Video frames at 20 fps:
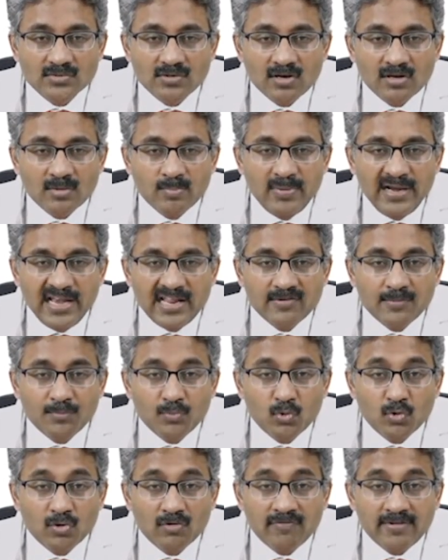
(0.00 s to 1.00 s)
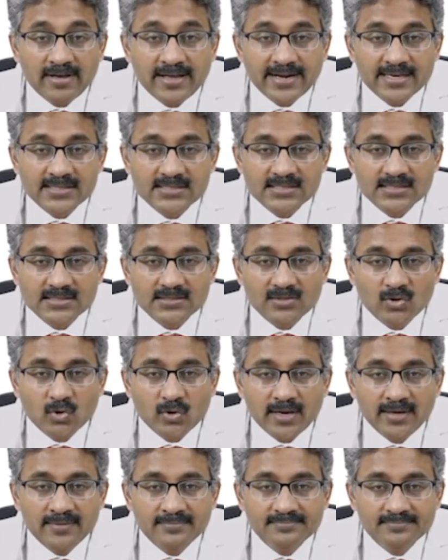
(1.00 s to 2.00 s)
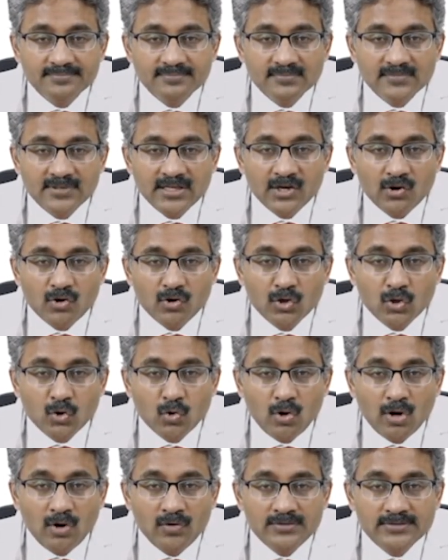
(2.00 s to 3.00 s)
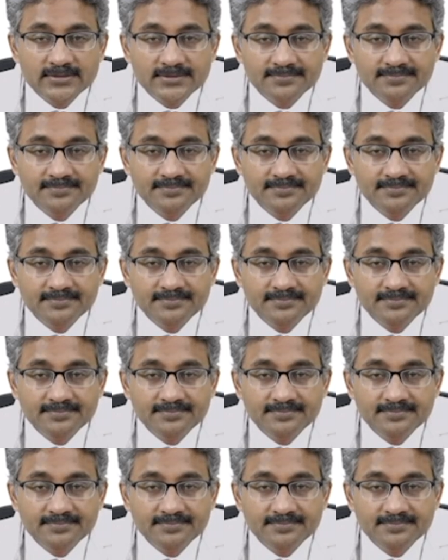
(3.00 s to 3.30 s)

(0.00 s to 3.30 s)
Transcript: or bleeding from oropharynx. Okay, that you have to rule out.